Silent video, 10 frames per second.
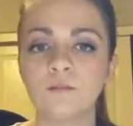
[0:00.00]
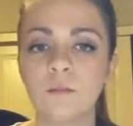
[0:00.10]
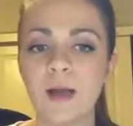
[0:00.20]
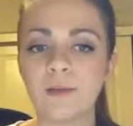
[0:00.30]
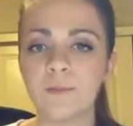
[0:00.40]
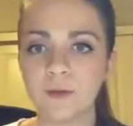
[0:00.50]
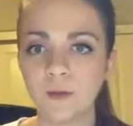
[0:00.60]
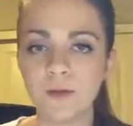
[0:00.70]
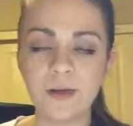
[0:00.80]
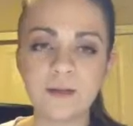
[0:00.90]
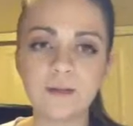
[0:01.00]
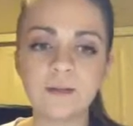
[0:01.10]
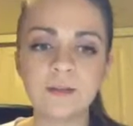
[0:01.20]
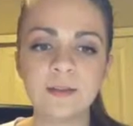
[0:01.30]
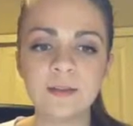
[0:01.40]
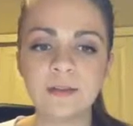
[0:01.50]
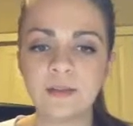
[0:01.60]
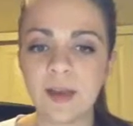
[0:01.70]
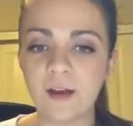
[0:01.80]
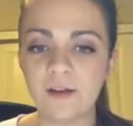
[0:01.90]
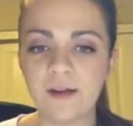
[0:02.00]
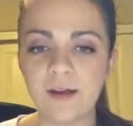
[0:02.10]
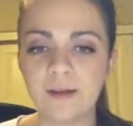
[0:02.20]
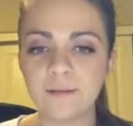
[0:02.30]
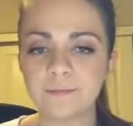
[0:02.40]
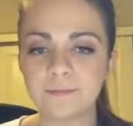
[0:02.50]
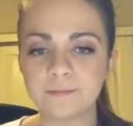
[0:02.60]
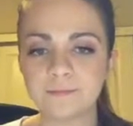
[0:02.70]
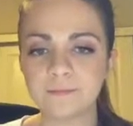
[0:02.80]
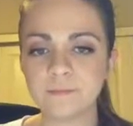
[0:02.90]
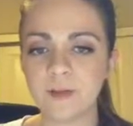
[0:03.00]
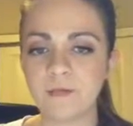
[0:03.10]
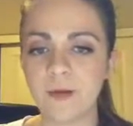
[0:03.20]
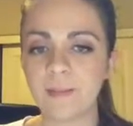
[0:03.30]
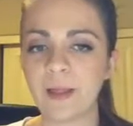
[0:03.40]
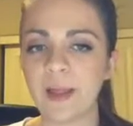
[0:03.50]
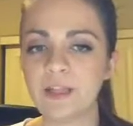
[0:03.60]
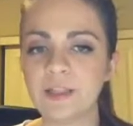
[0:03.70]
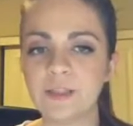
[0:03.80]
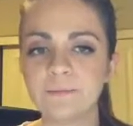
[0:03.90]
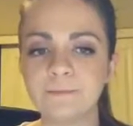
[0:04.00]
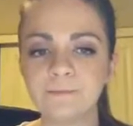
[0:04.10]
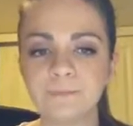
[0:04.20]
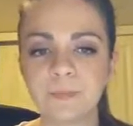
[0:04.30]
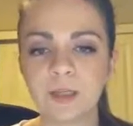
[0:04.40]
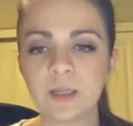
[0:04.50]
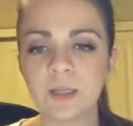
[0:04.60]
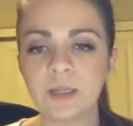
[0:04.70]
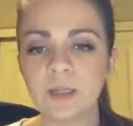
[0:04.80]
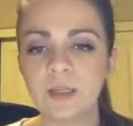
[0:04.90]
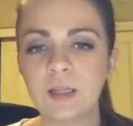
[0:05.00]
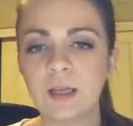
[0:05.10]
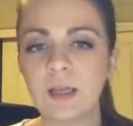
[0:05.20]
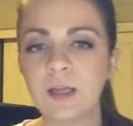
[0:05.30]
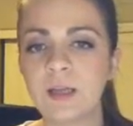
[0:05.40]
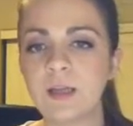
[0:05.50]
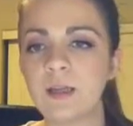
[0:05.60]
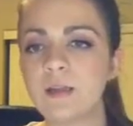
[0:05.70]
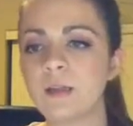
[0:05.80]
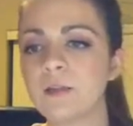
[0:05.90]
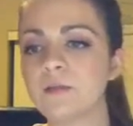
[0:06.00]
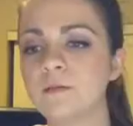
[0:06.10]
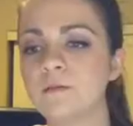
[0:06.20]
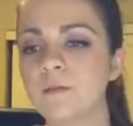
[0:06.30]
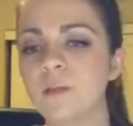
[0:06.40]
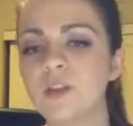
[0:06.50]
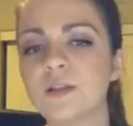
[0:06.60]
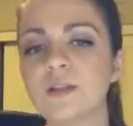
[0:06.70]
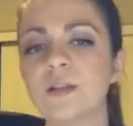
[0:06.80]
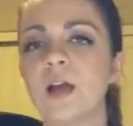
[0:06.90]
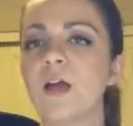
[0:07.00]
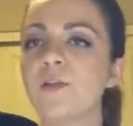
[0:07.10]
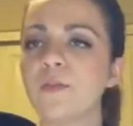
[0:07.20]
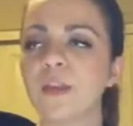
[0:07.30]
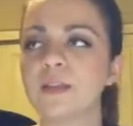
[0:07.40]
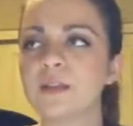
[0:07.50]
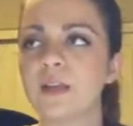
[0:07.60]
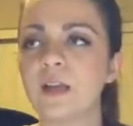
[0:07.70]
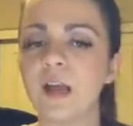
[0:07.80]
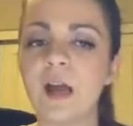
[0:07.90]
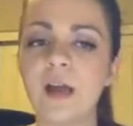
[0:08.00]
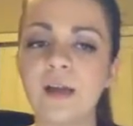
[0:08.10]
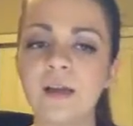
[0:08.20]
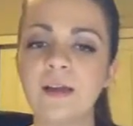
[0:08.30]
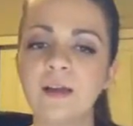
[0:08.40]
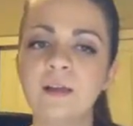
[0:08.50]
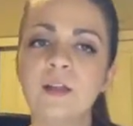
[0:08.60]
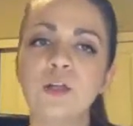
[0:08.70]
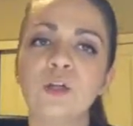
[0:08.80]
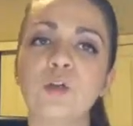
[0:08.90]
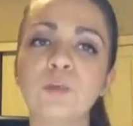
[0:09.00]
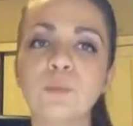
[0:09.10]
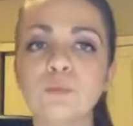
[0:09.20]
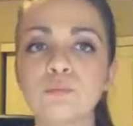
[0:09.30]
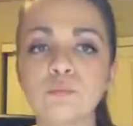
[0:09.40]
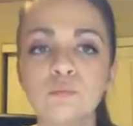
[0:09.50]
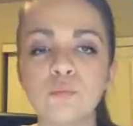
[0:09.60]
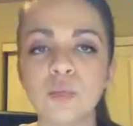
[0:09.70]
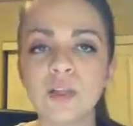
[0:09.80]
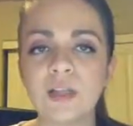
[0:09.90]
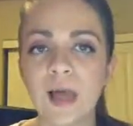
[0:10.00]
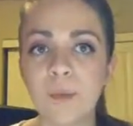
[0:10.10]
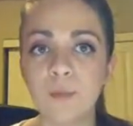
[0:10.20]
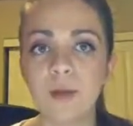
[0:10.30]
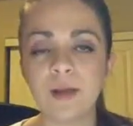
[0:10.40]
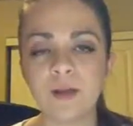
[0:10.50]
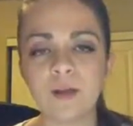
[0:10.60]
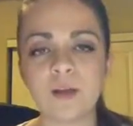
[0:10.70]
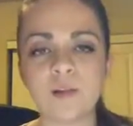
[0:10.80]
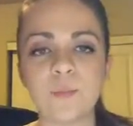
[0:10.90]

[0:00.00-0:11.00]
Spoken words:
mind-blowing area of application. And there's other things that I will elaborate on in the